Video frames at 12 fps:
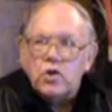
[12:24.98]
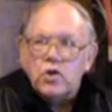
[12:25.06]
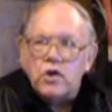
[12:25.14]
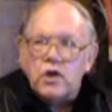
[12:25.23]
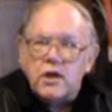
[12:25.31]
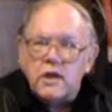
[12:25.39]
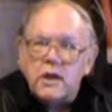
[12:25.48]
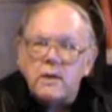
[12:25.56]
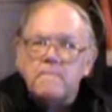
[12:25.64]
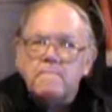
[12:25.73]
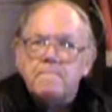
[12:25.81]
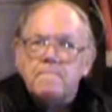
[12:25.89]
the
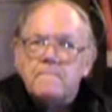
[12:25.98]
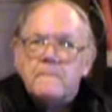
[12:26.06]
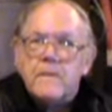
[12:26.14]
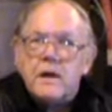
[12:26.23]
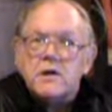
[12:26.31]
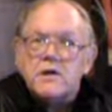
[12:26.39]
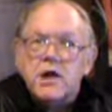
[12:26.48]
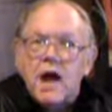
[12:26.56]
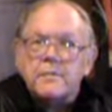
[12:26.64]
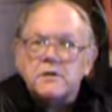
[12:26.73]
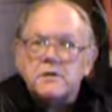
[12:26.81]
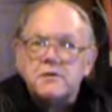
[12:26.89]

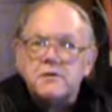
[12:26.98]
Thomas,